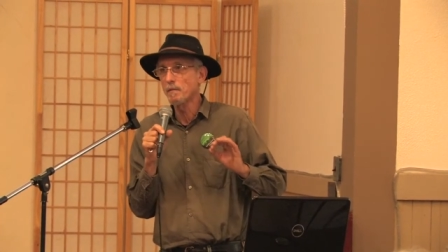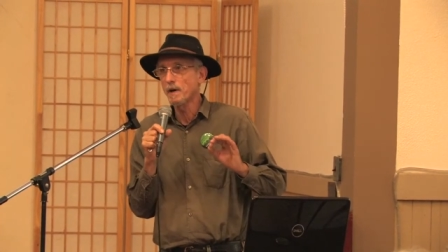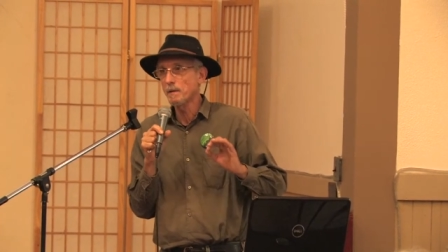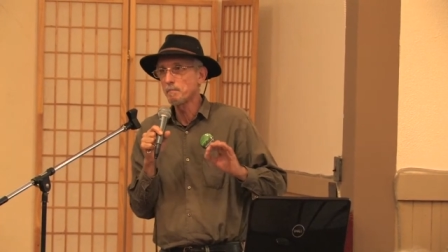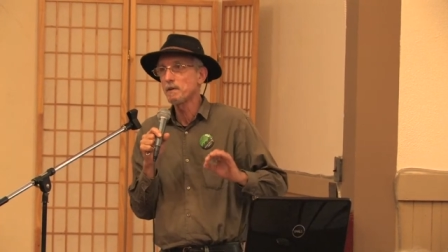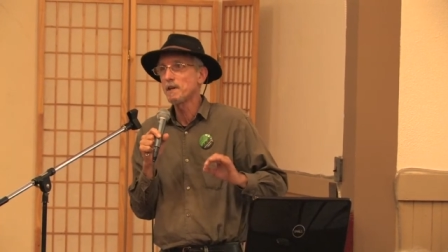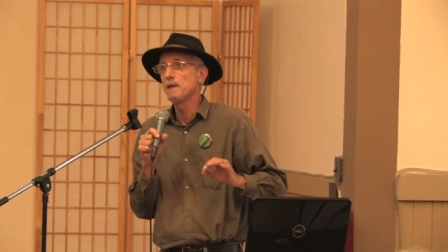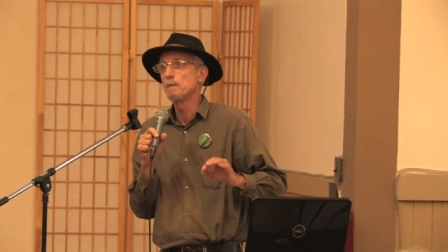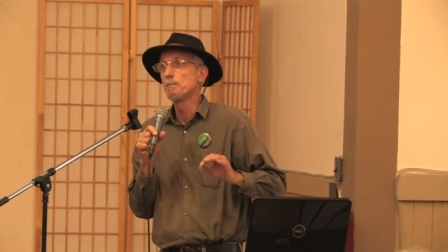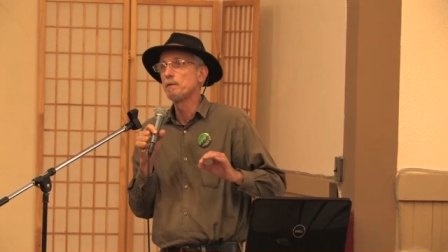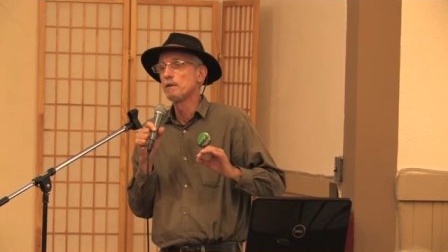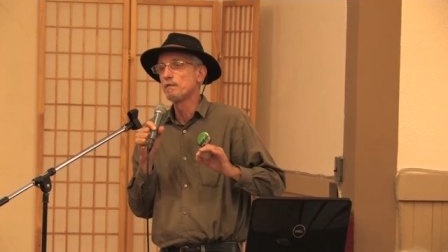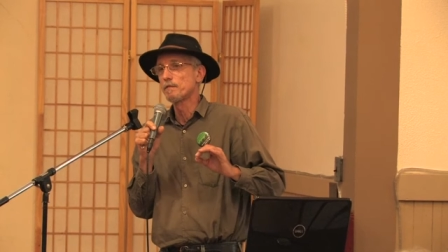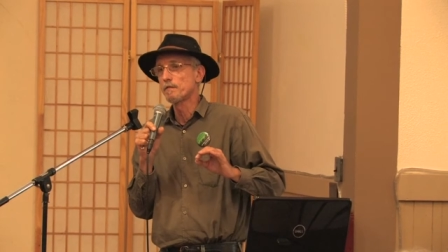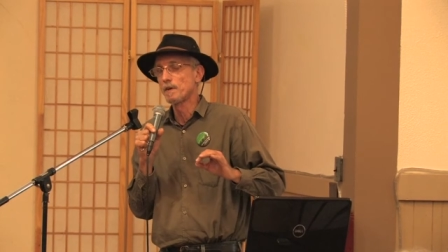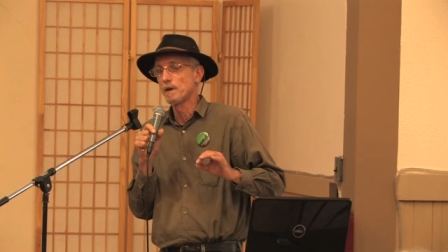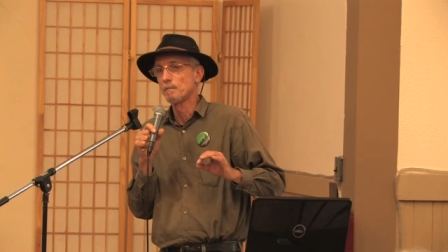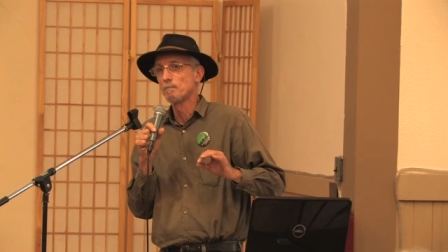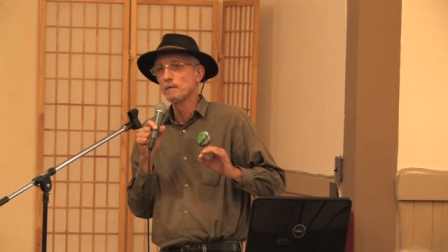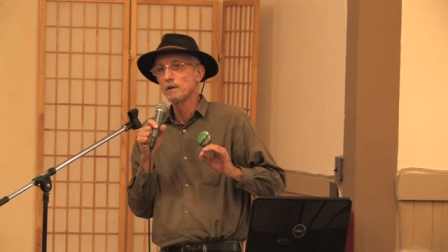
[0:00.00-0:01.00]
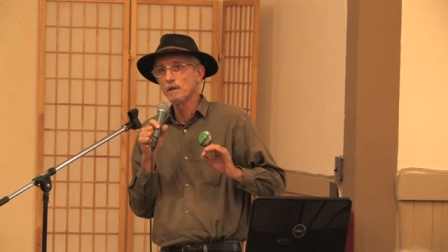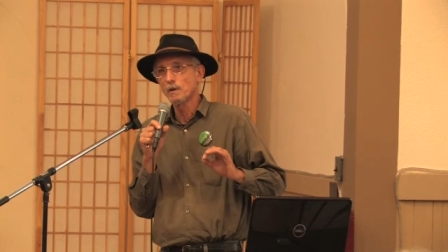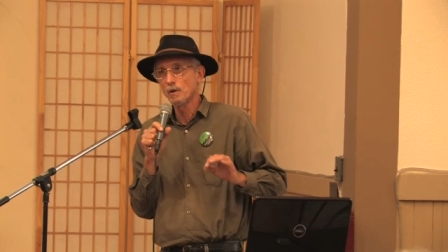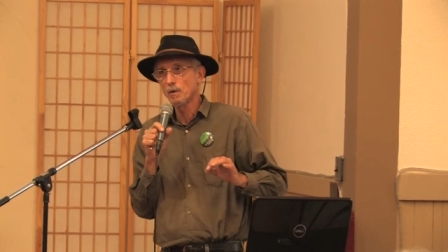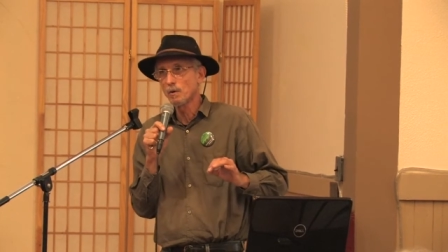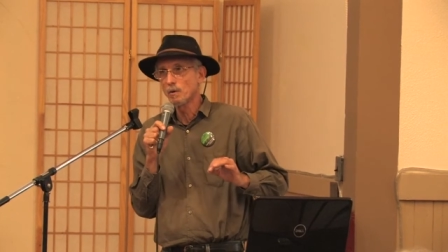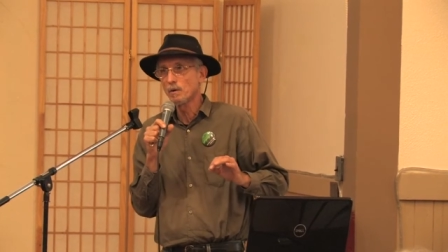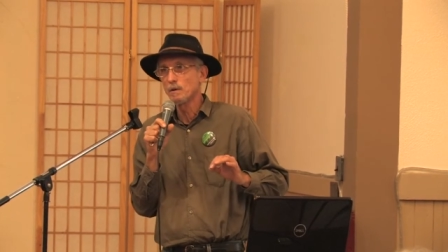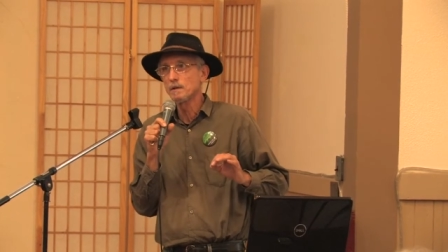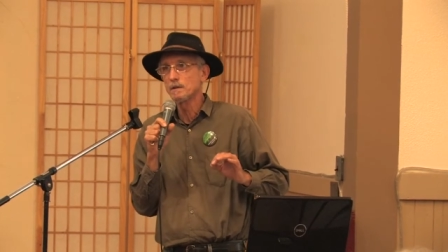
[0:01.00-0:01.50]
by people from
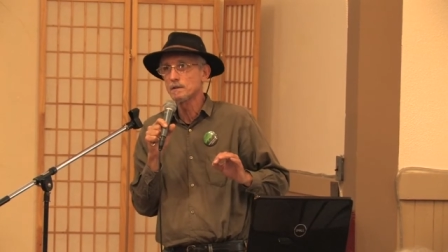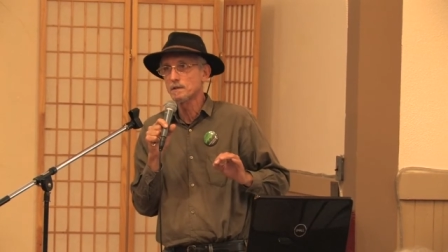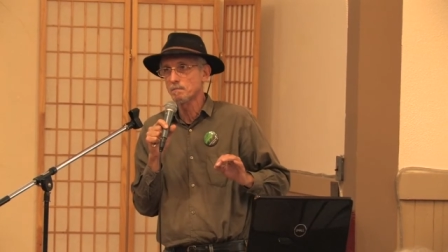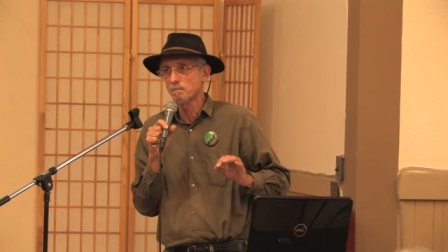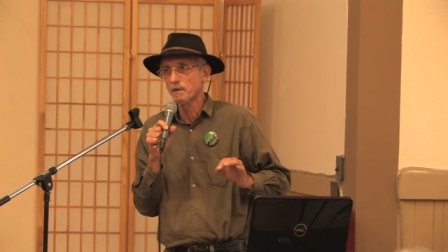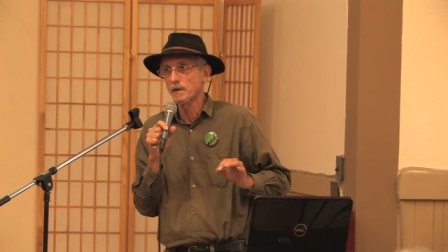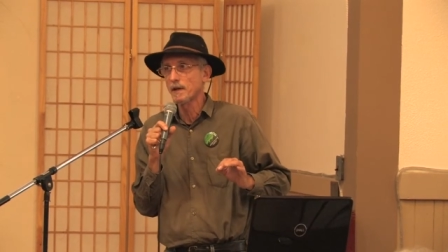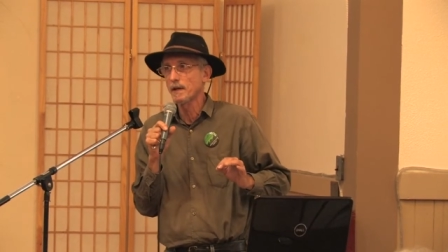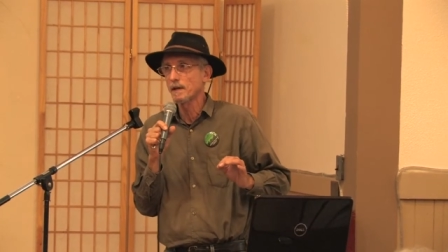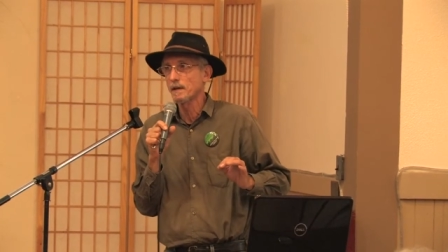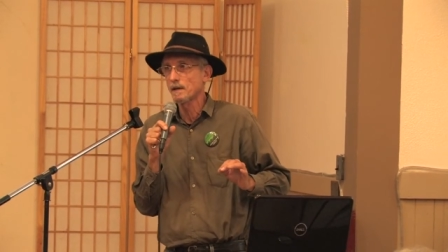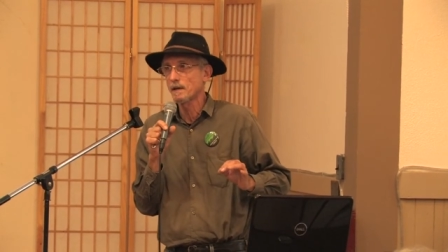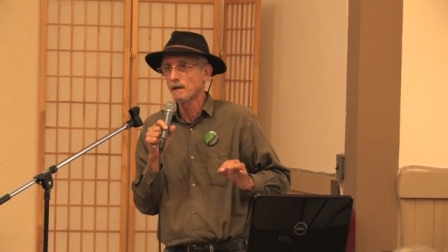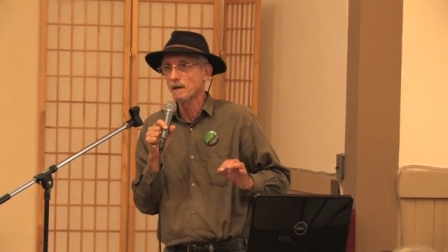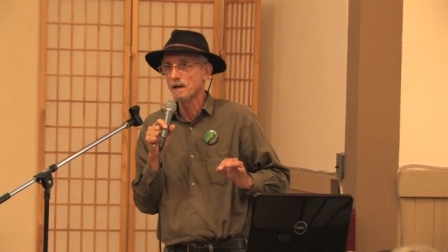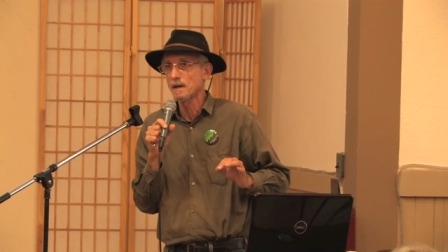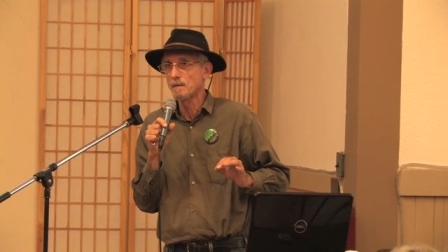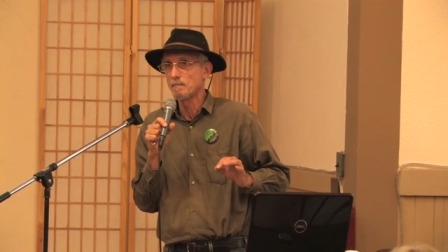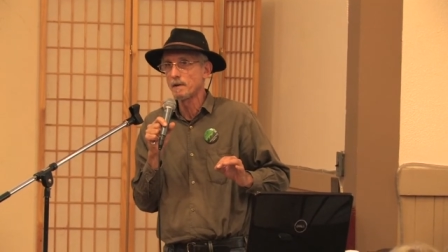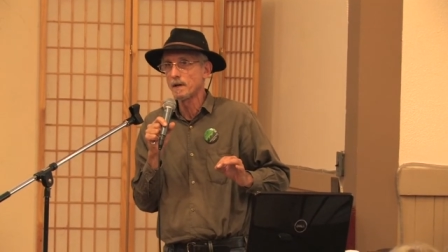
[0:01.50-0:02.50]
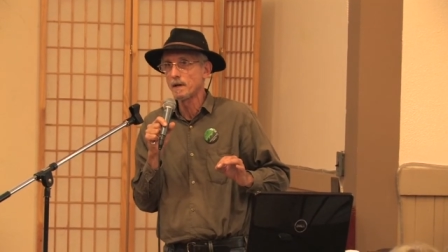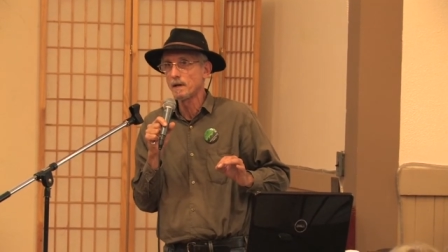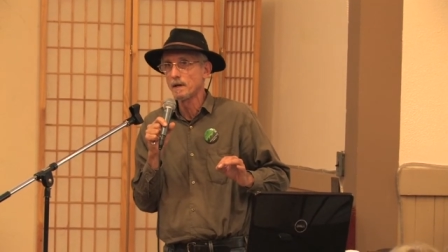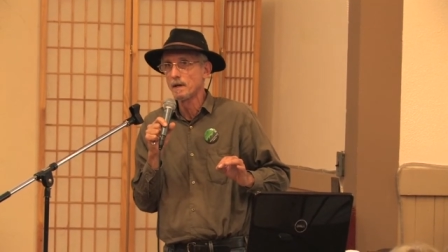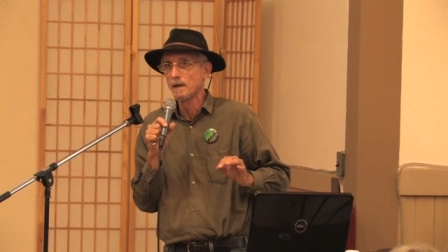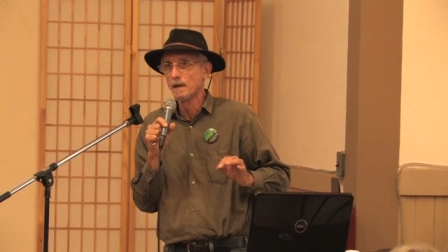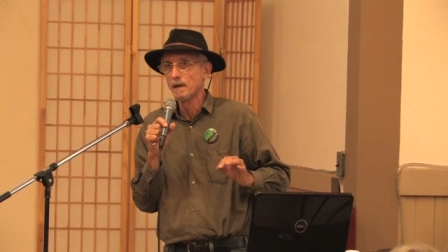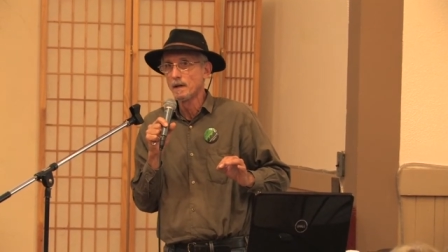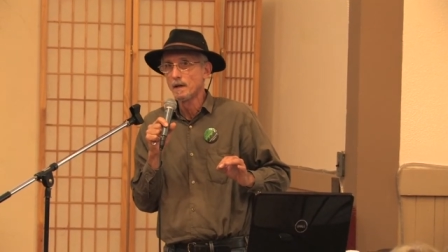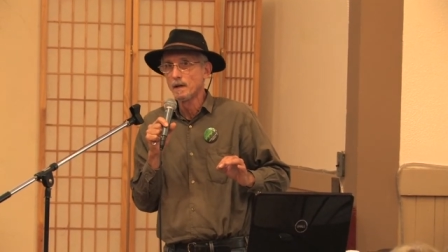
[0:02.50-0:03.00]
Cold Spring Harbor.
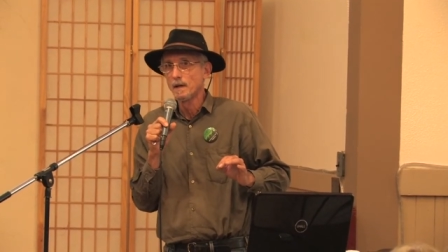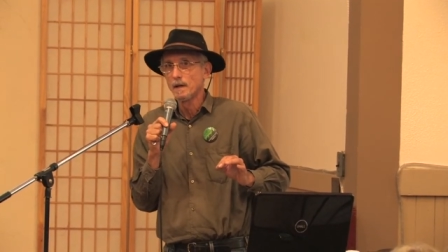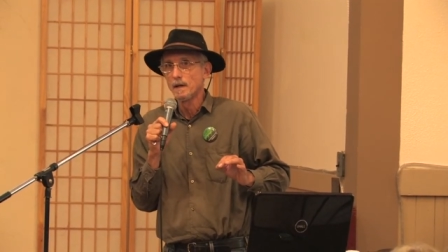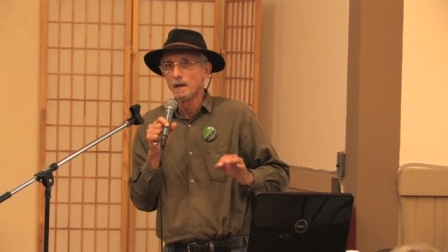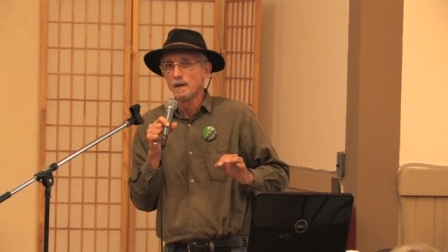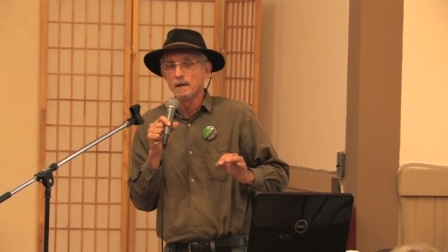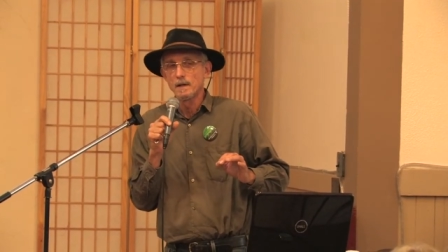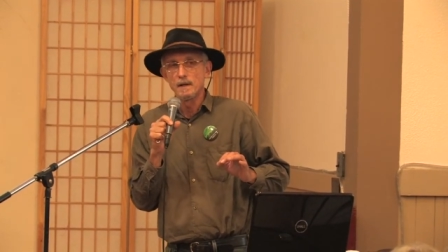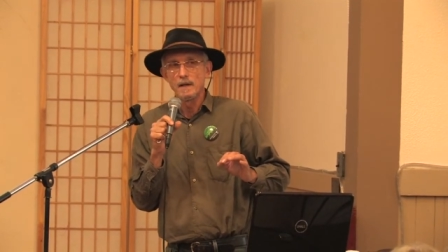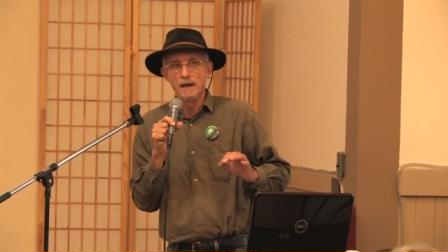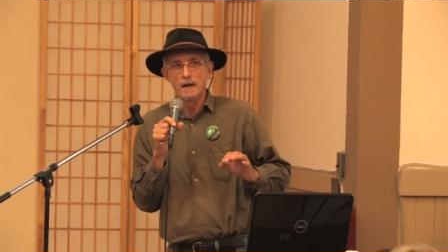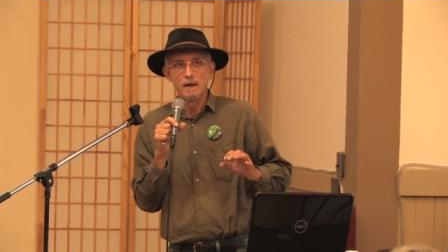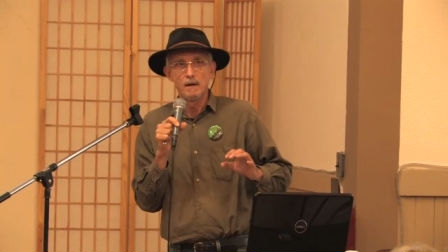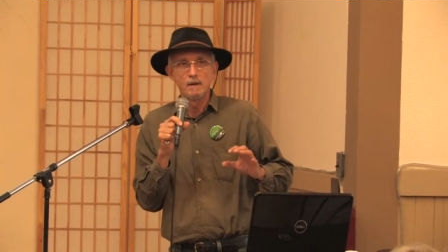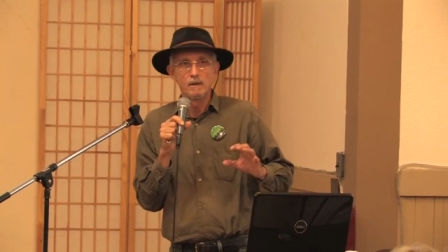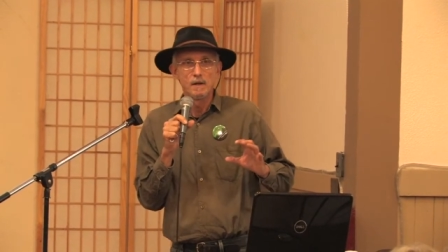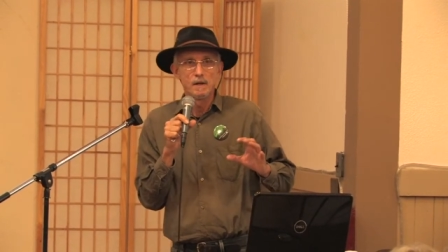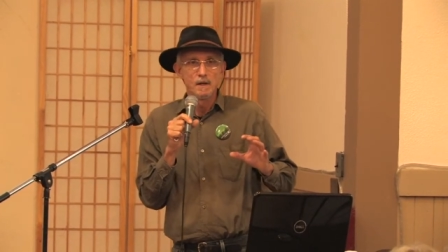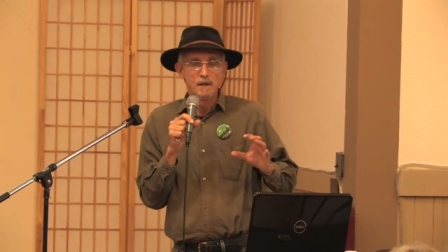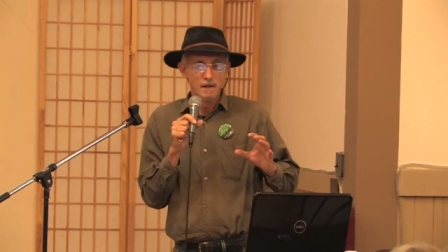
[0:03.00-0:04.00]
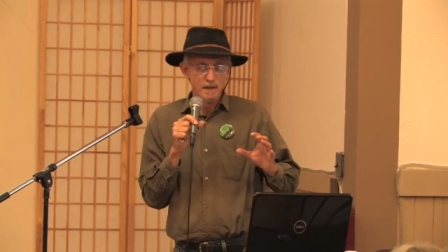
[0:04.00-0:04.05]
Now,